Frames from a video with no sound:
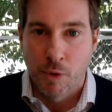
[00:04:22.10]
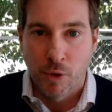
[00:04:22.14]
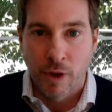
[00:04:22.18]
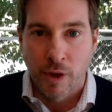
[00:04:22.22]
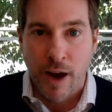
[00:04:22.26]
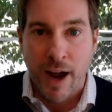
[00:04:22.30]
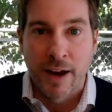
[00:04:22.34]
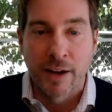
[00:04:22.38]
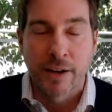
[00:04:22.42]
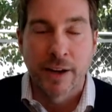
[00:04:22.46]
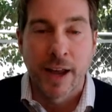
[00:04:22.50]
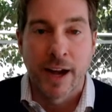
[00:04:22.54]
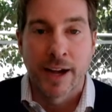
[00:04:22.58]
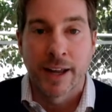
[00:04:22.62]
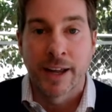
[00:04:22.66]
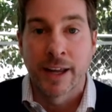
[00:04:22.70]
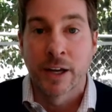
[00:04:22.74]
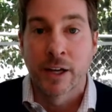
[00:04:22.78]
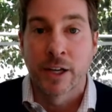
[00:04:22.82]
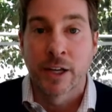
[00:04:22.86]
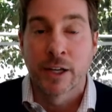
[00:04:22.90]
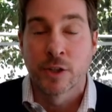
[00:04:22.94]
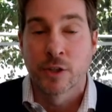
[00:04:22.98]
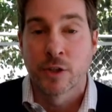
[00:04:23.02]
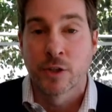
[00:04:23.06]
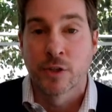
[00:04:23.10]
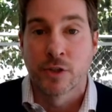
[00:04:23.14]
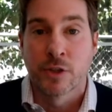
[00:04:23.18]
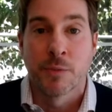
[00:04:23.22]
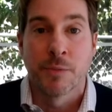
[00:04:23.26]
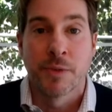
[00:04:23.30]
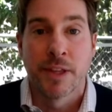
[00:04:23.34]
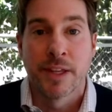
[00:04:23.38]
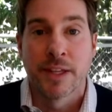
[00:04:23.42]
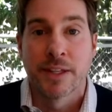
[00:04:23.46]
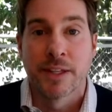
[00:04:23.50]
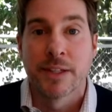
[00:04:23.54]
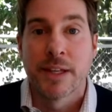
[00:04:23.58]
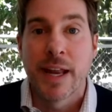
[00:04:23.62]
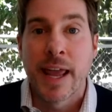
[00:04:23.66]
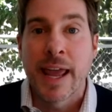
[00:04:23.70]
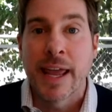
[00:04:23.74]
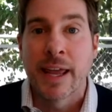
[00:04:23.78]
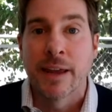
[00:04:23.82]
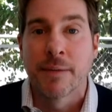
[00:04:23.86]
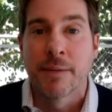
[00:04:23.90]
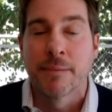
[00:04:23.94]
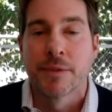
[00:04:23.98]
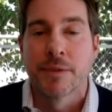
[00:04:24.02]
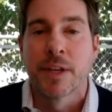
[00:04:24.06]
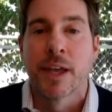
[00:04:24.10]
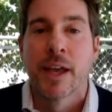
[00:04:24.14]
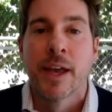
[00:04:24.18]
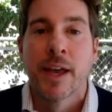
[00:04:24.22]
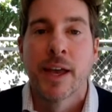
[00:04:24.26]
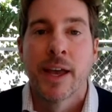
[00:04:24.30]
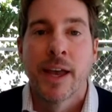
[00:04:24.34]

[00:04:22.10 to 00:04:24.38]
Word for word: crowd kind of getting into some of these names.